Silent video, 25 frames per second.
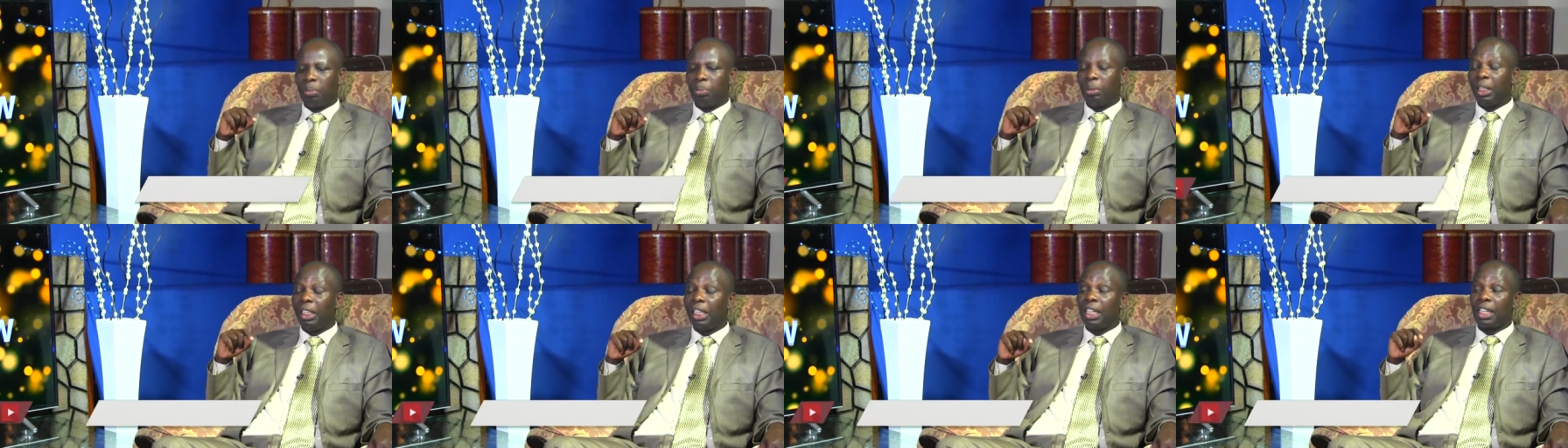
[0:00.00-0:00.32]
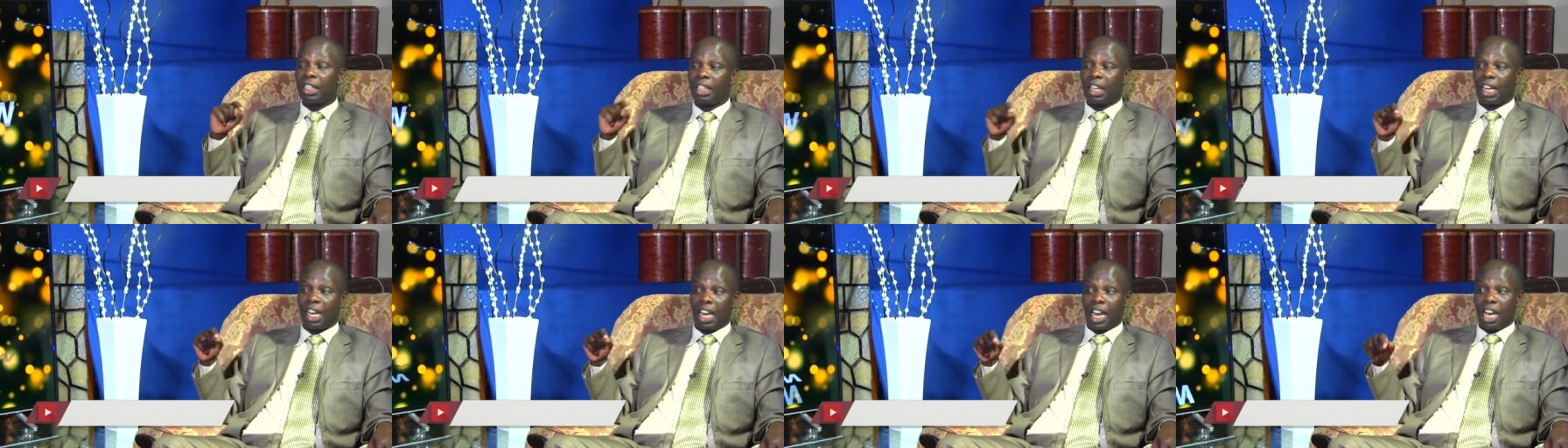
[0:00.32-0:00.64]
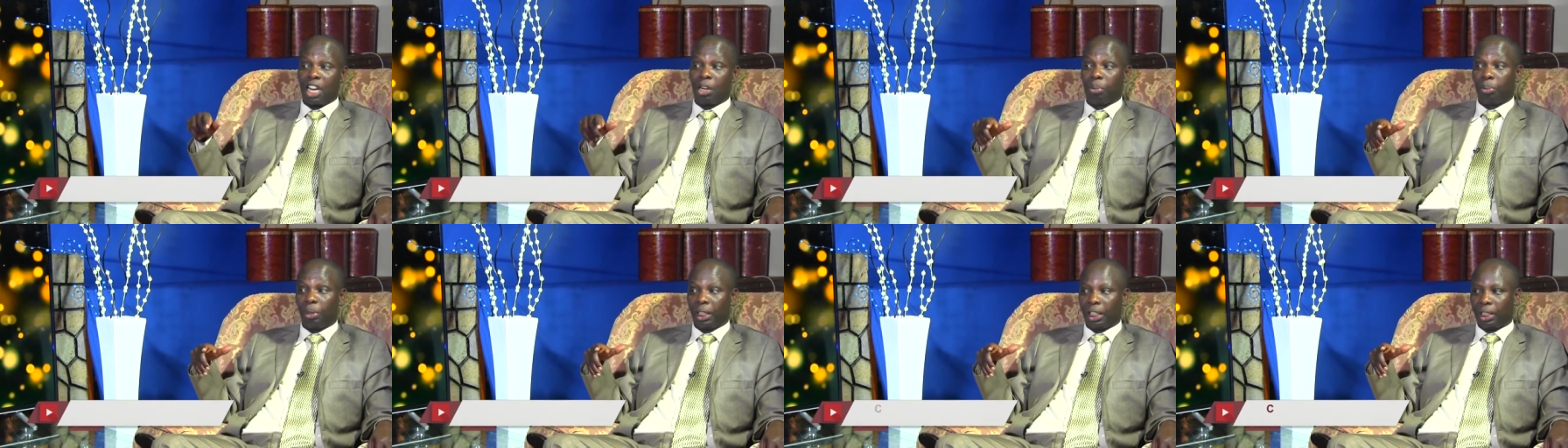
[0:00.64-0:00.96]
really
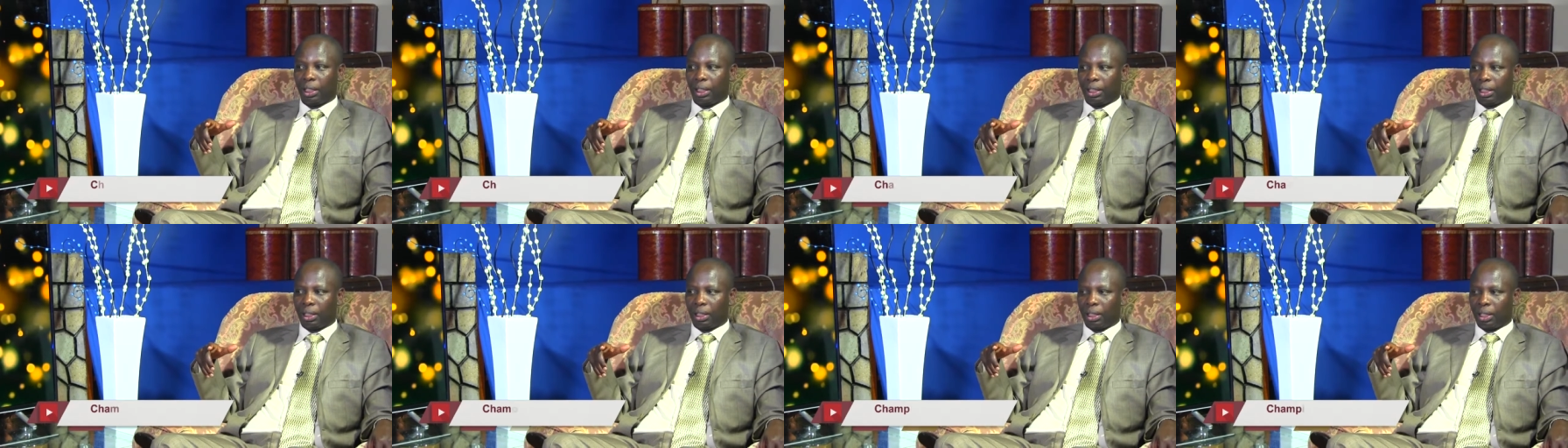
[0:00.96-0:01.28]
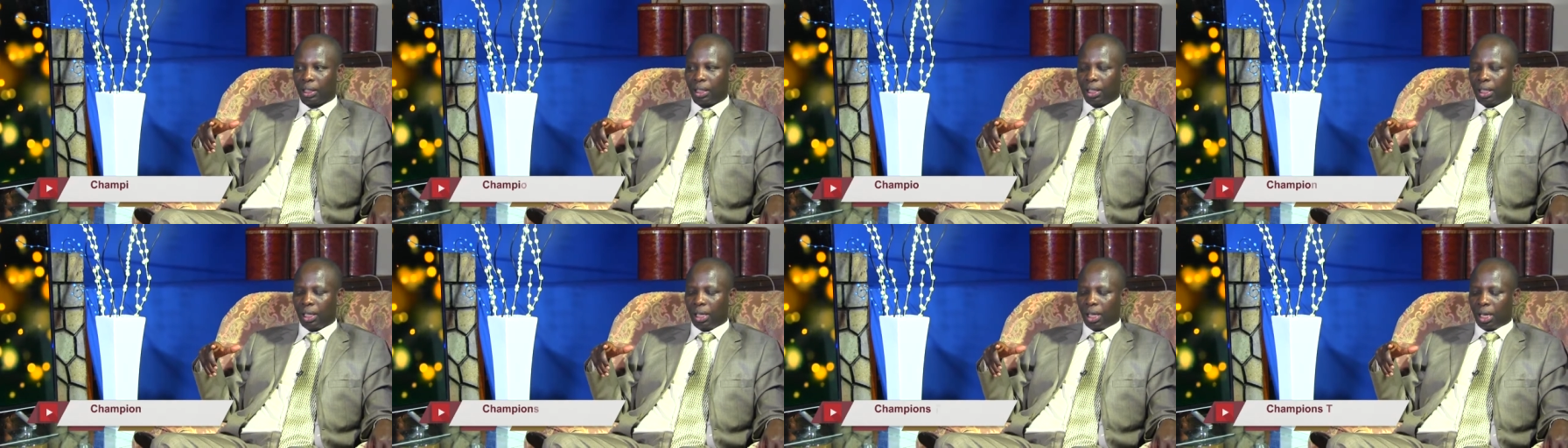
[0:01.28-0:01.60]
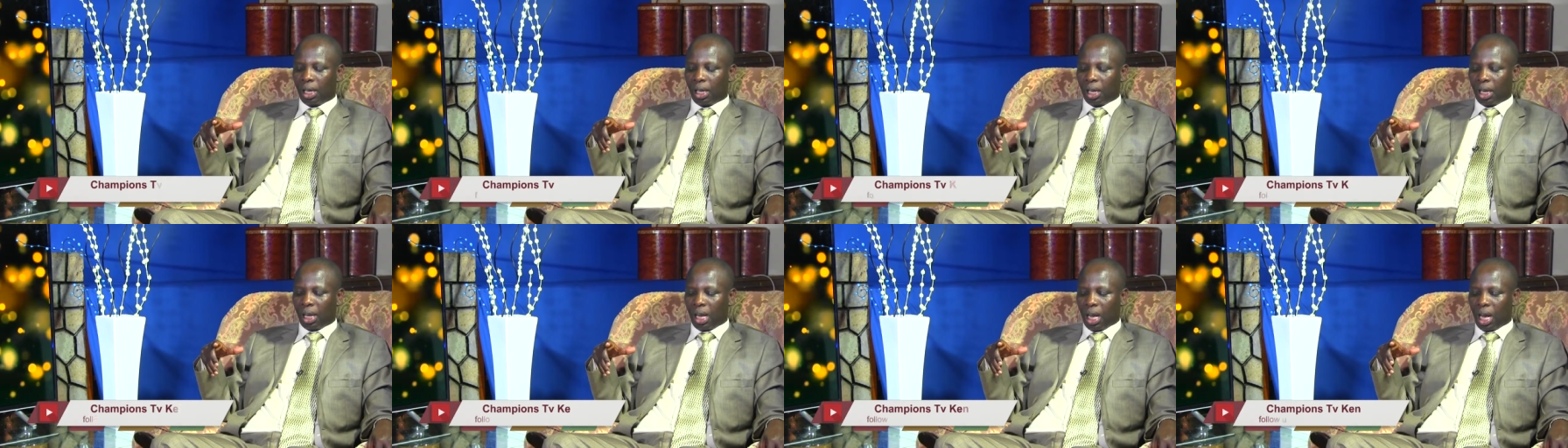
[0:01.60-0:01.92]
scared me.
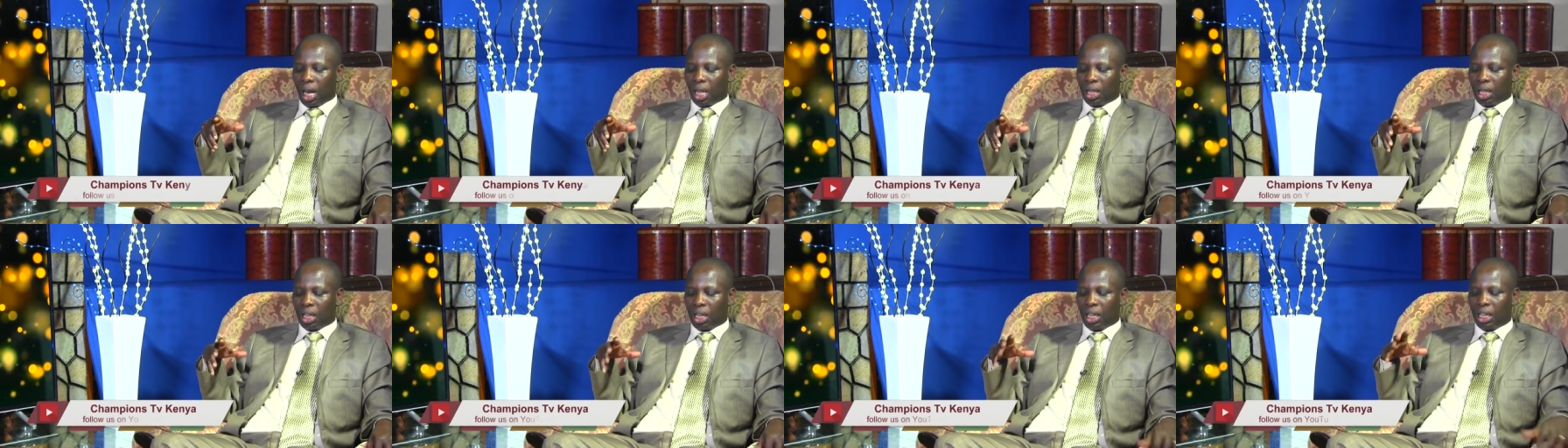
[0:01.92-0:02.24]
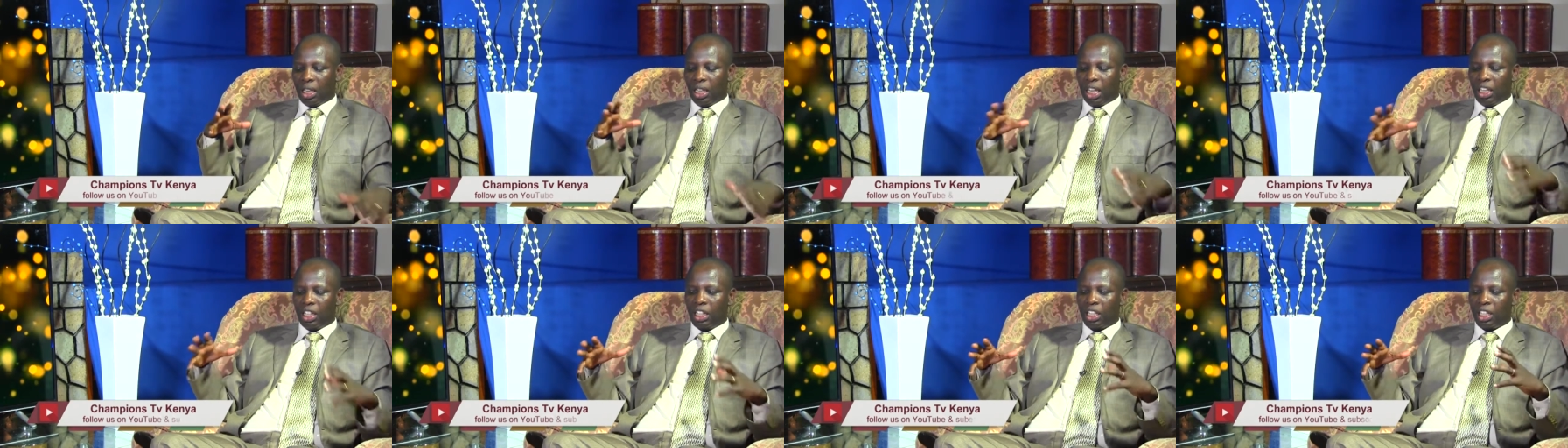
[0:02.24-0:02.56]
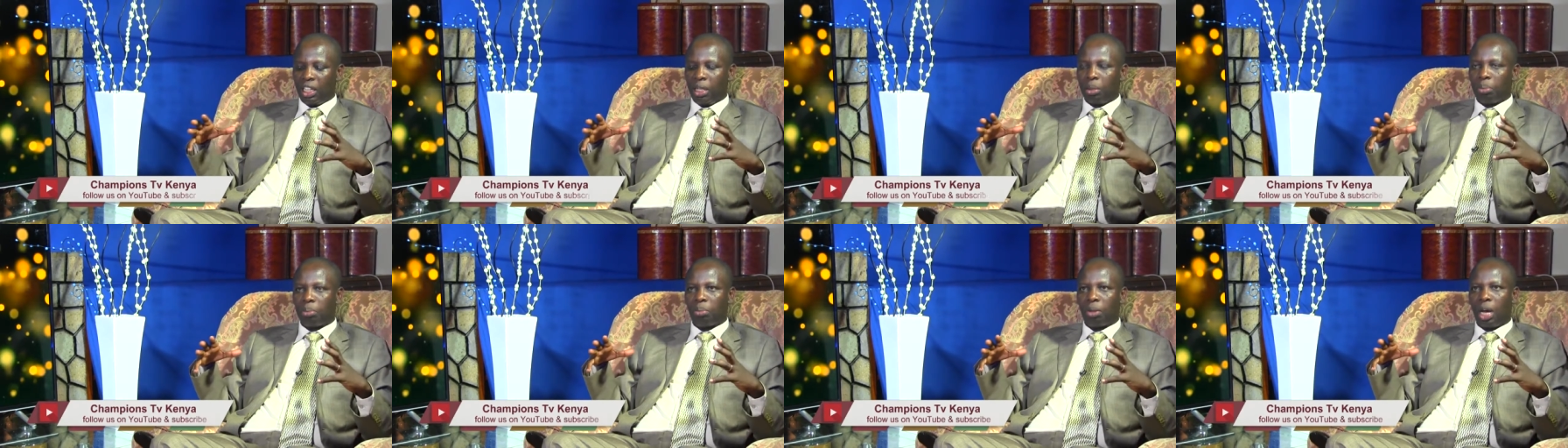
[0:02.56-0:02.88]
In the
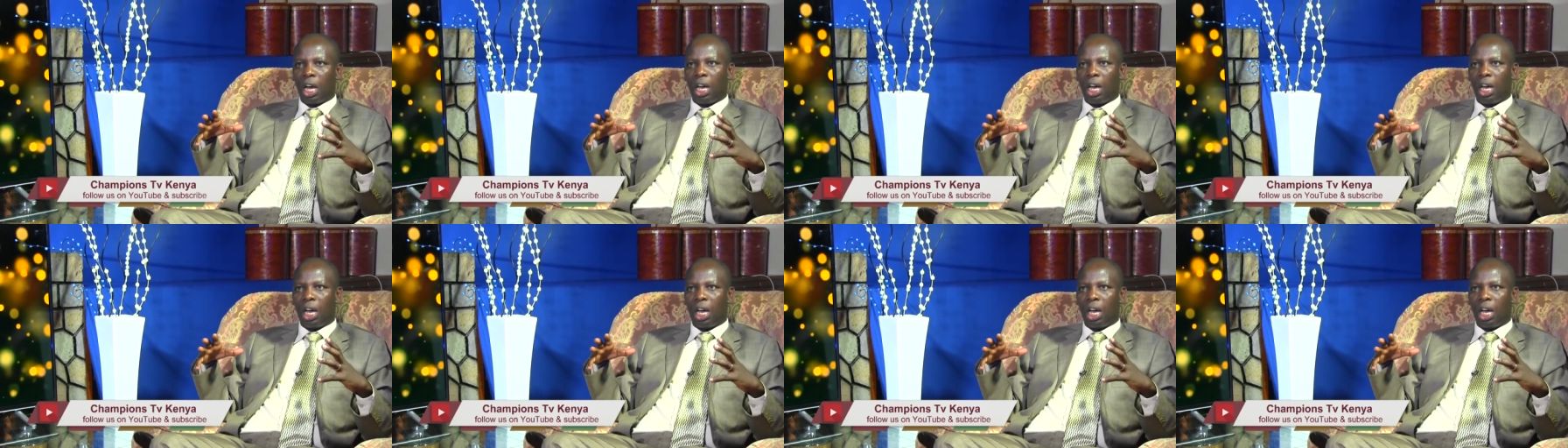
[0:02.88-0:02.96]
dream,